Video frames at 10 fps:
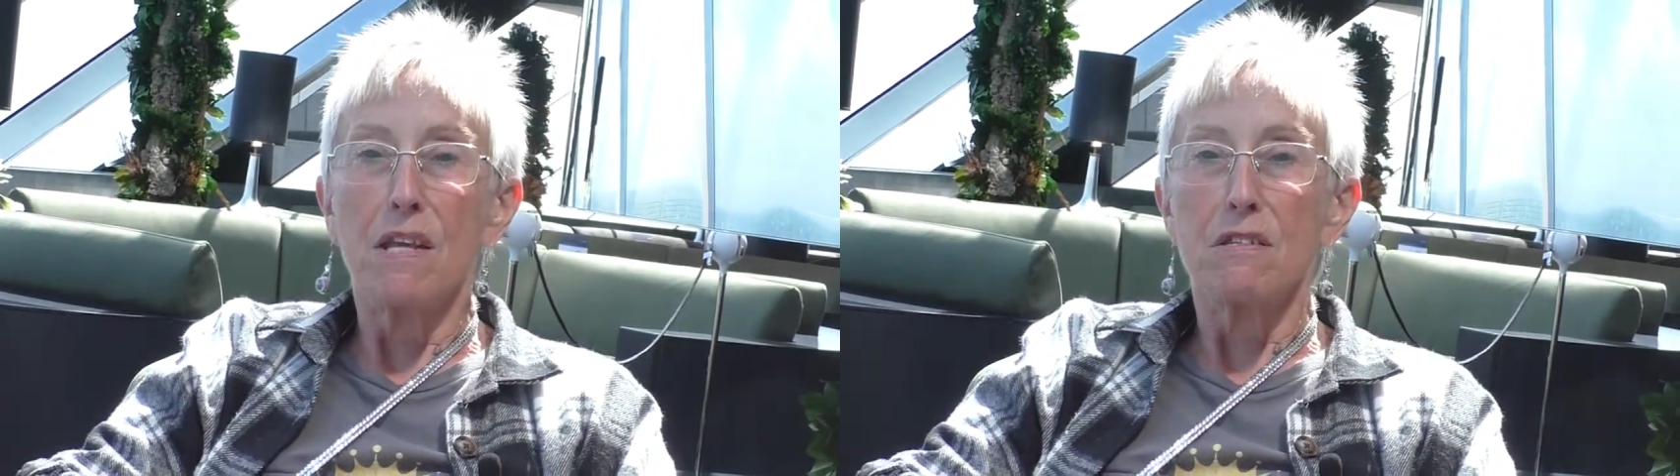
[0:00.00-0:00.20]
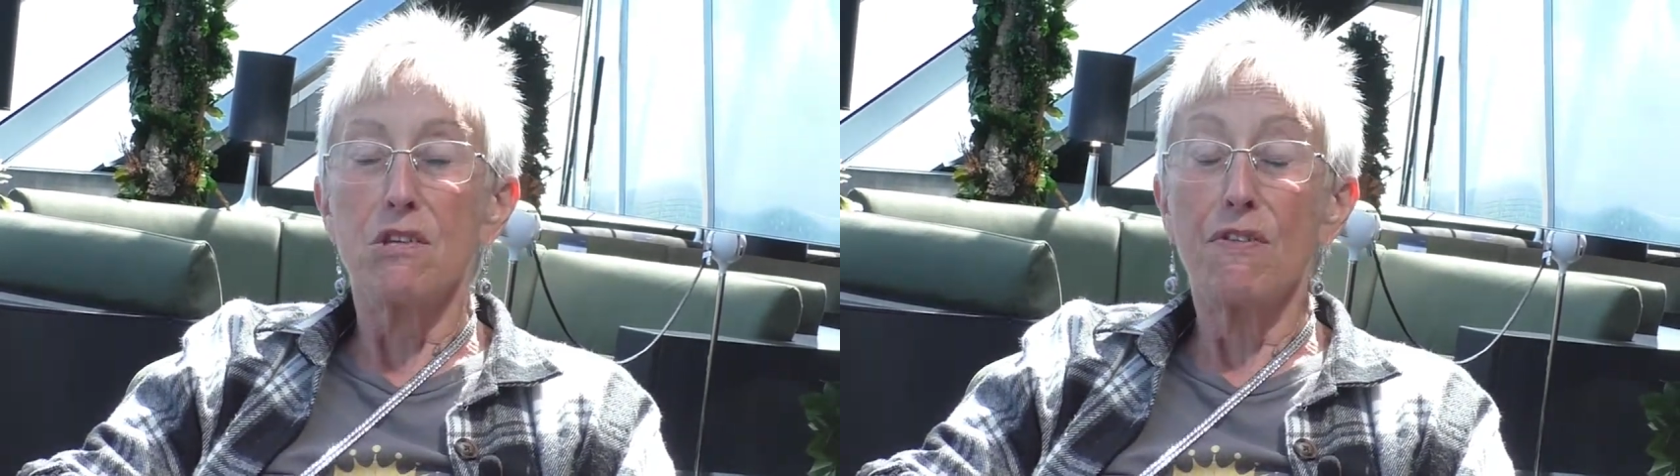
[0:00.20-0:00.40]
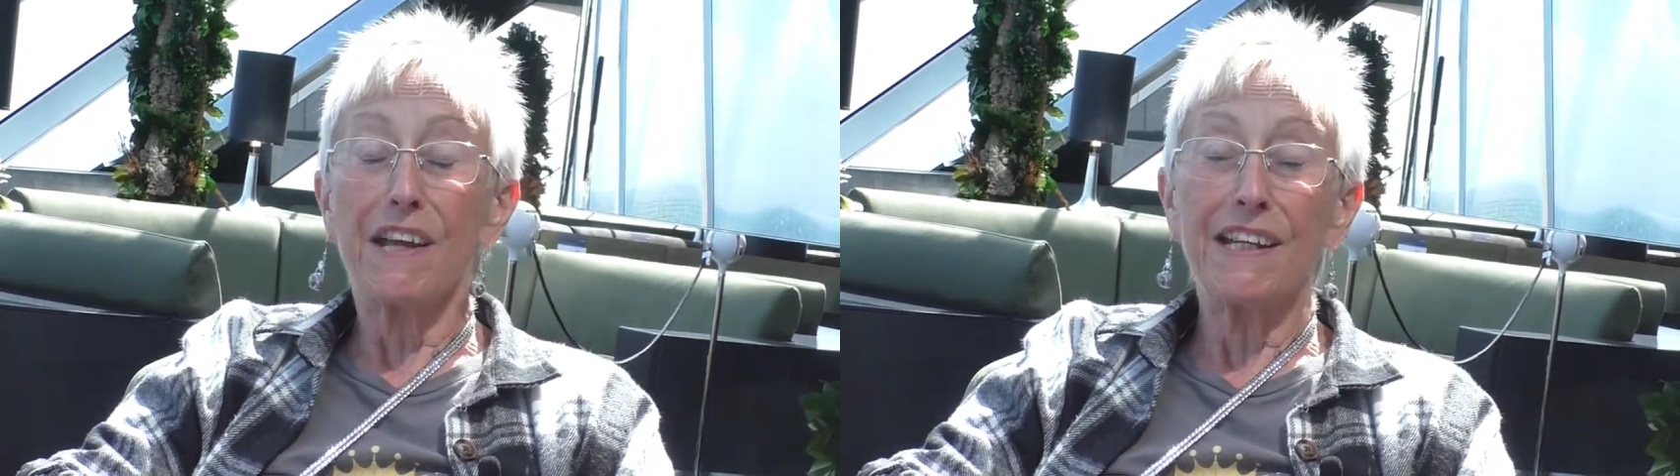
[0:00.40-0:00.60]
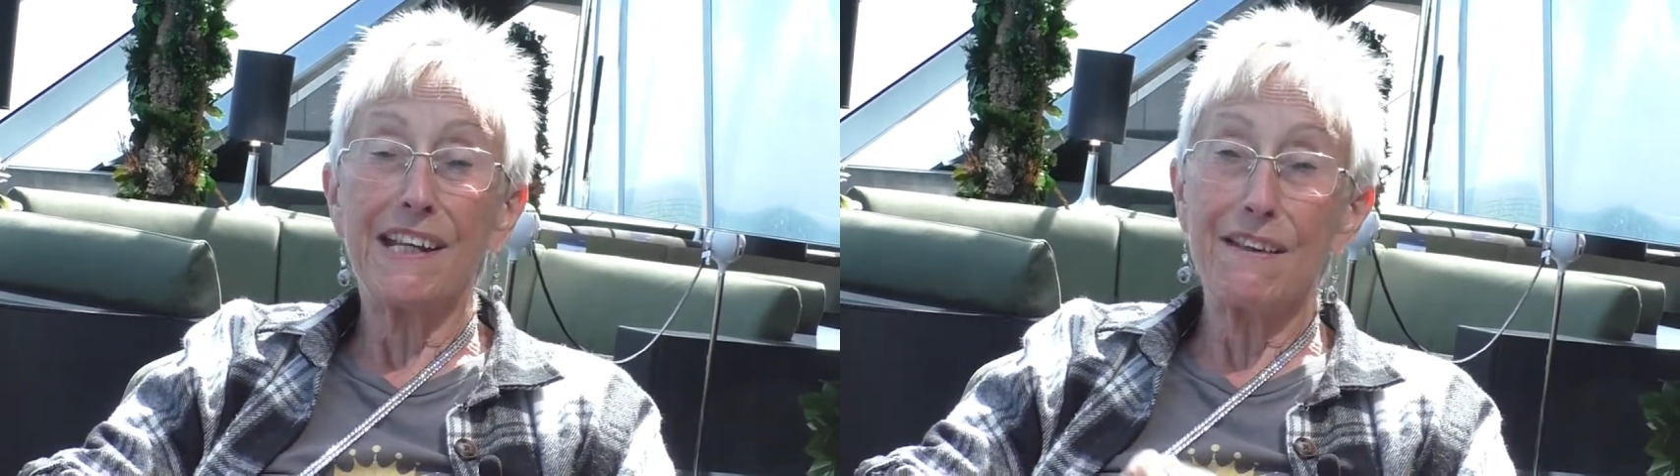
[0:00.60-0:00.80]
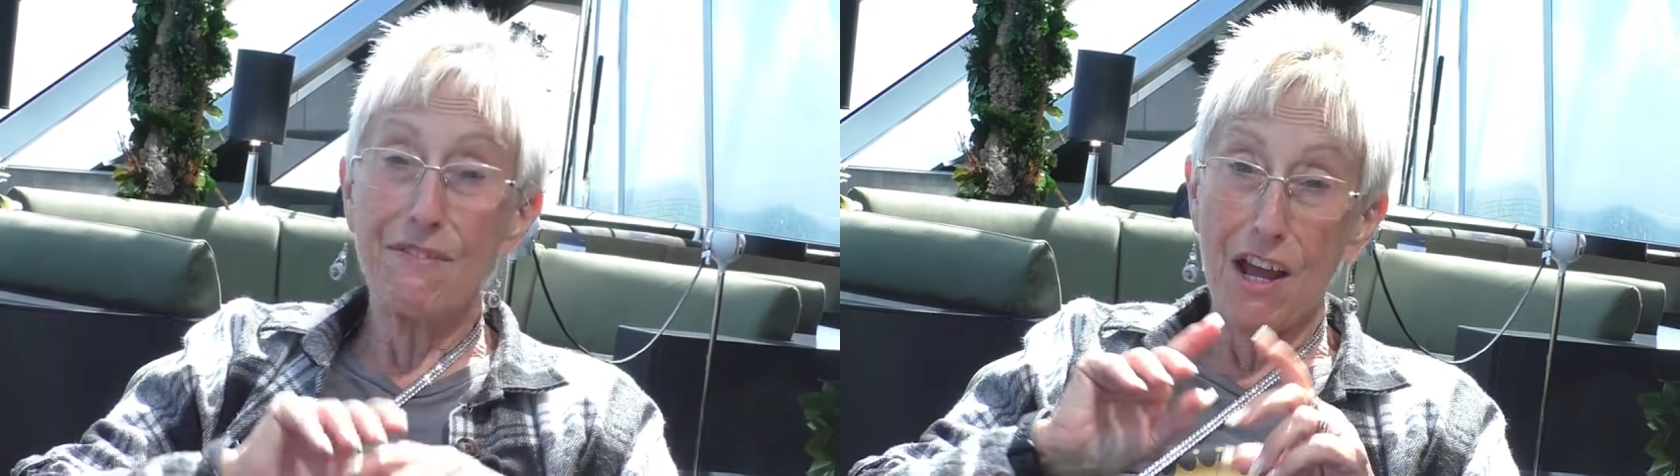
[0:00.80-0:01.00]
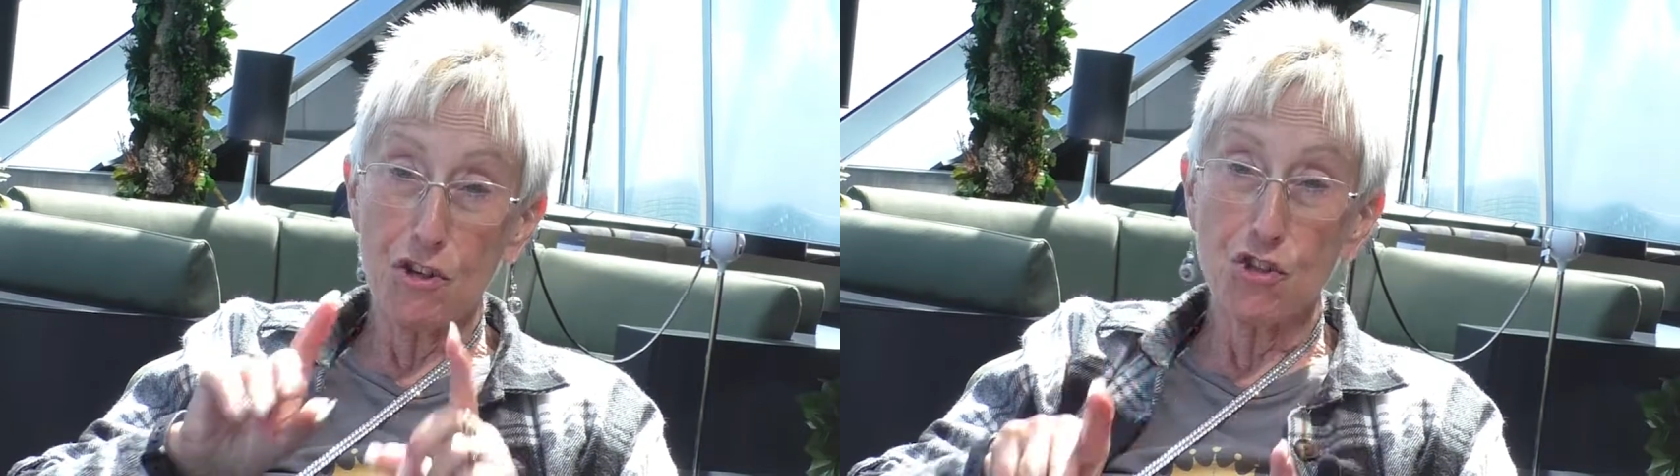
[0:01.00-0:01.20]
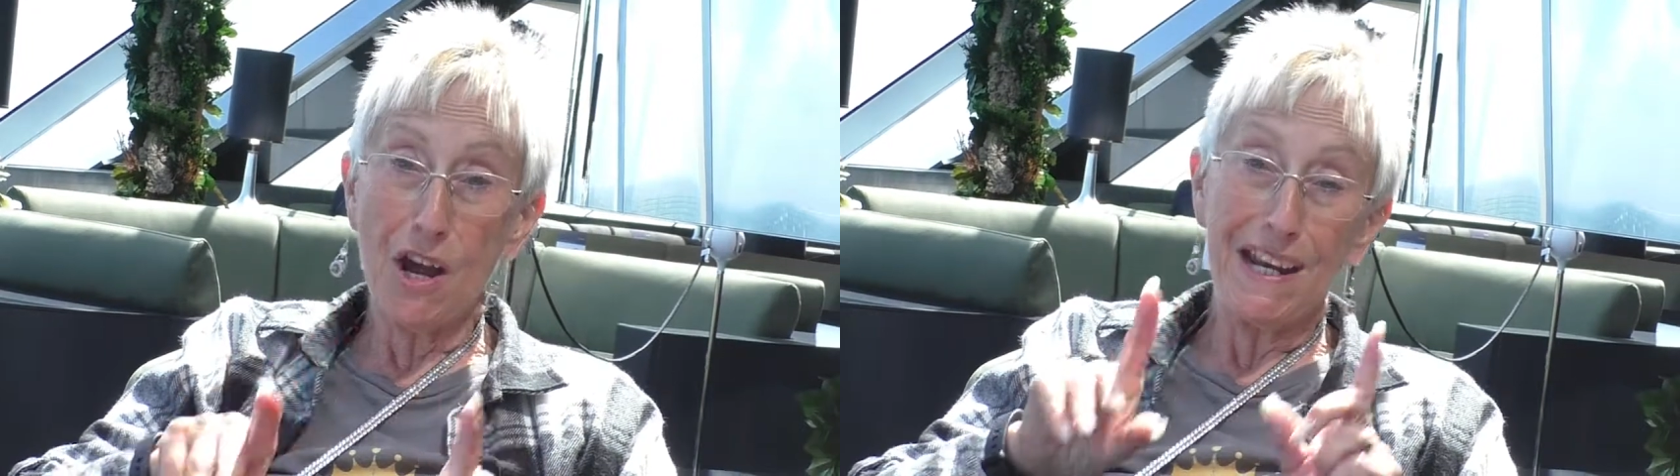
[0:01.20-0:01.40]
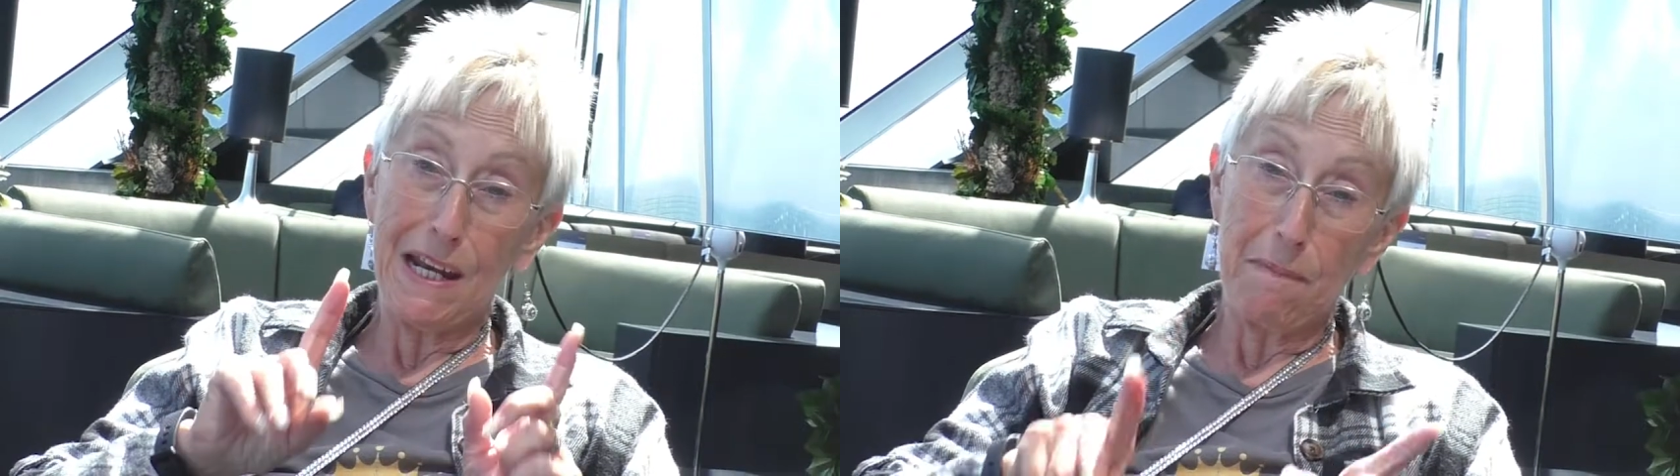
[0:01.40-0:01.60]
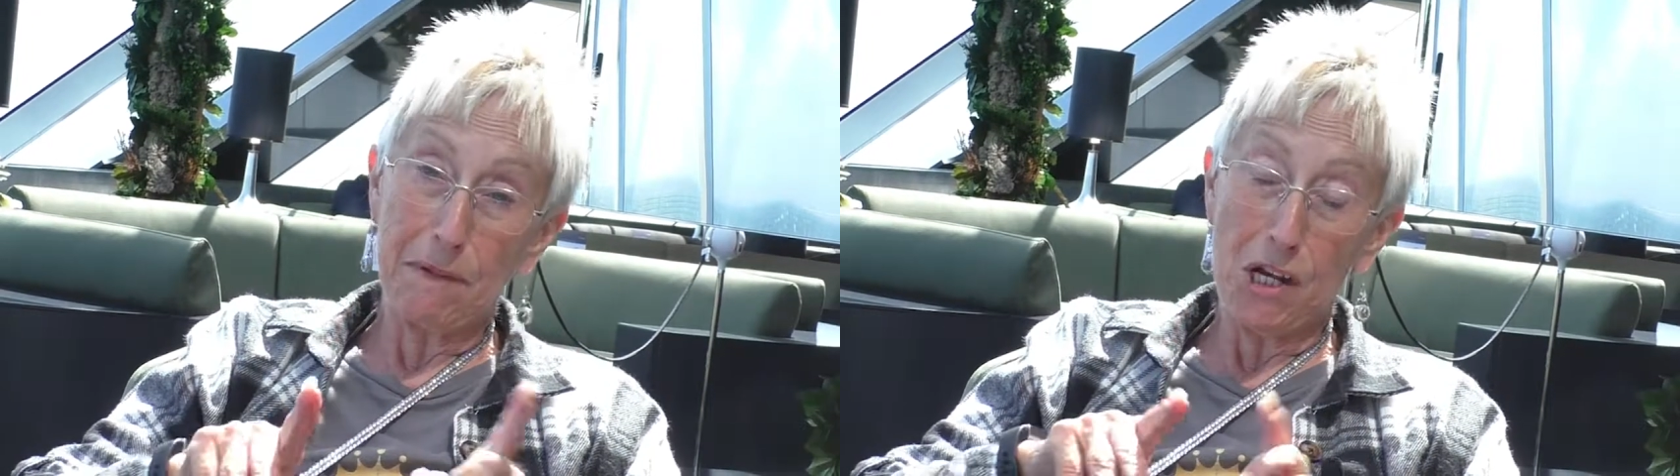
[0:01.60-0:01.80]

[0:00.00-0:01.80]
So they're going to give that a try and let me